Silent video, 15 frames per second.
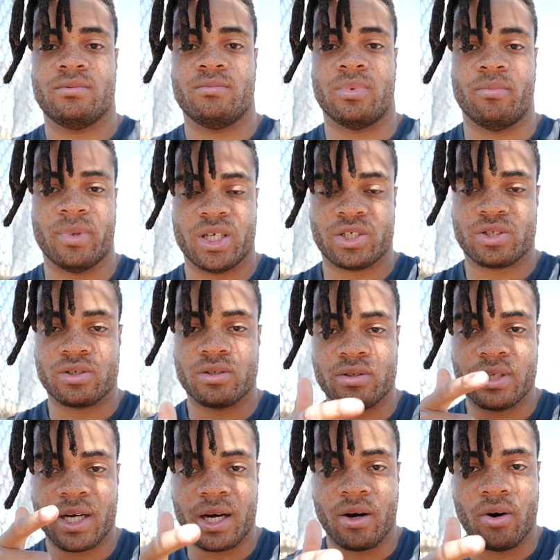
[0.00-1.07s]
But make sure you're
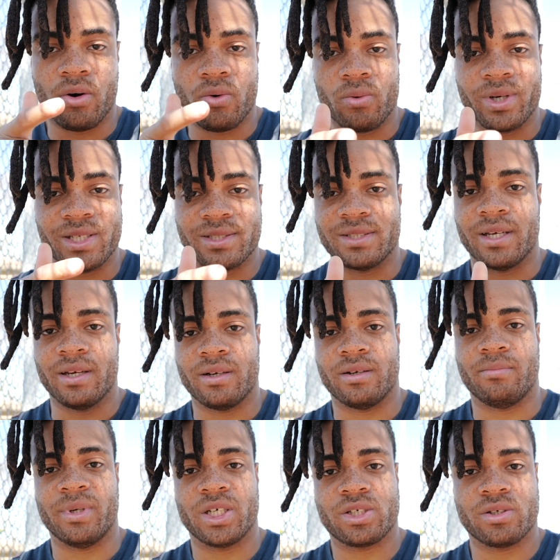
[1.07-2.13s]
not always there.
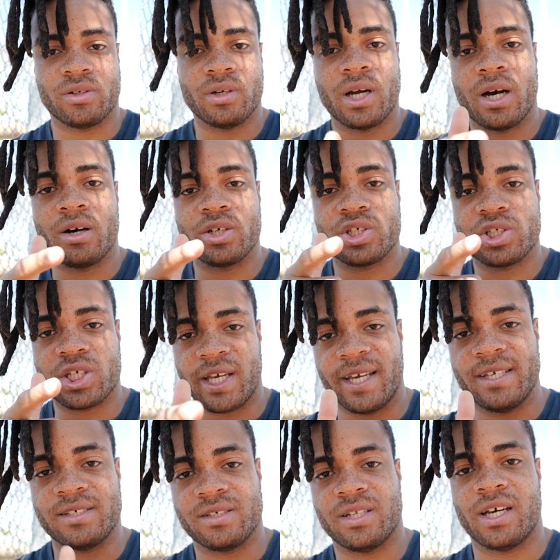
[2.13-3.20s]
Make sure you're not
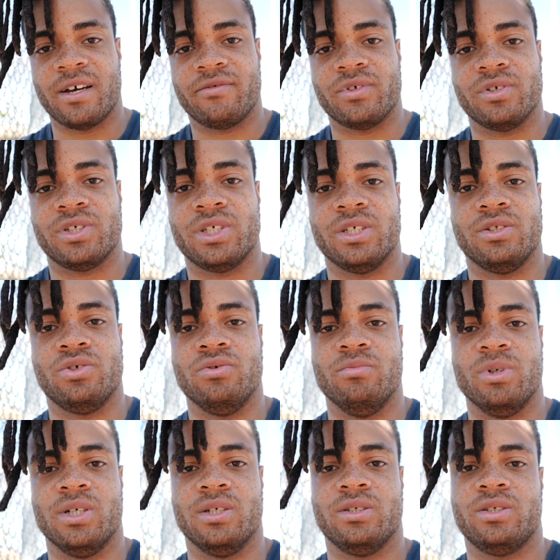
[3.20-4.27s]
chasing after shit too
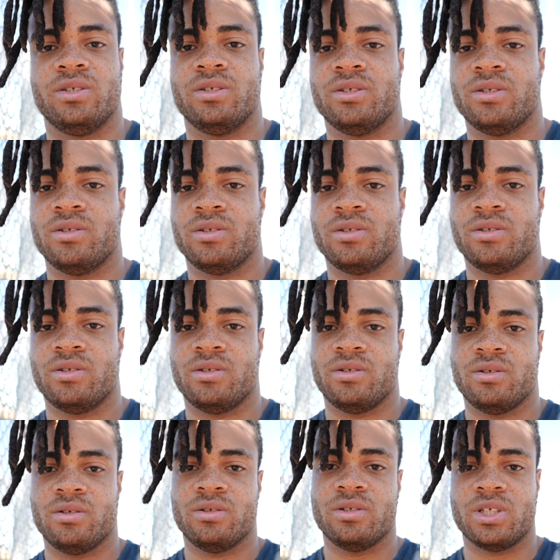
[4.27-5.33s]
much.
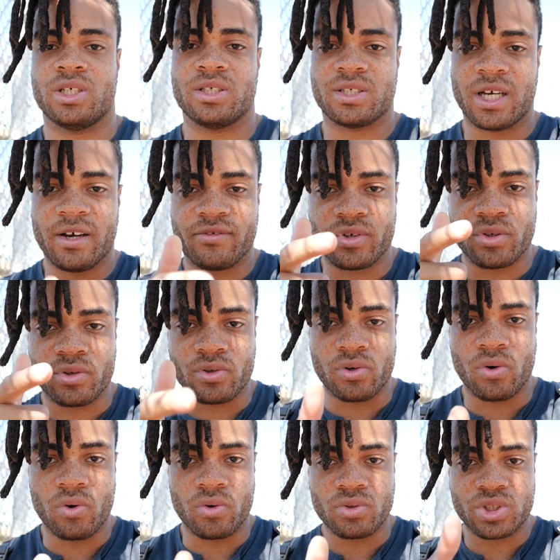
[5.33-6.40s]
Chase after your
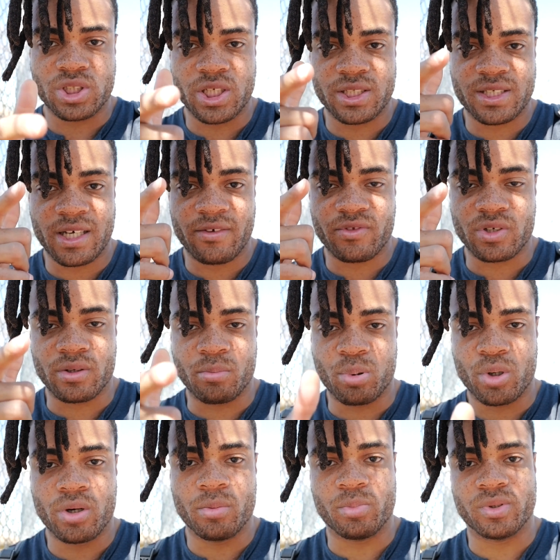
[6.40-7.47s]
goals. Chase after your
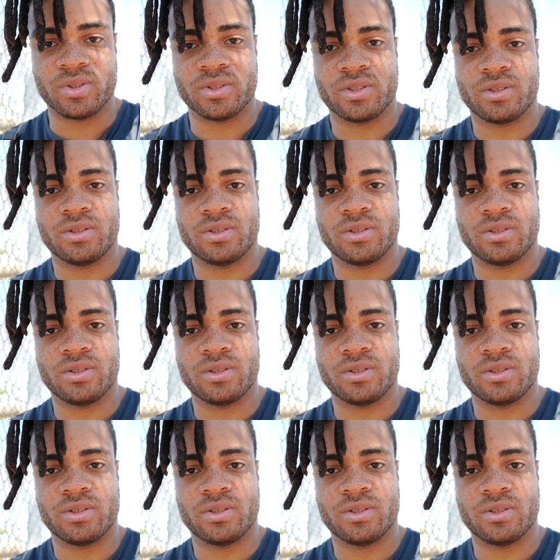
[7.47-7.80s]
purpose.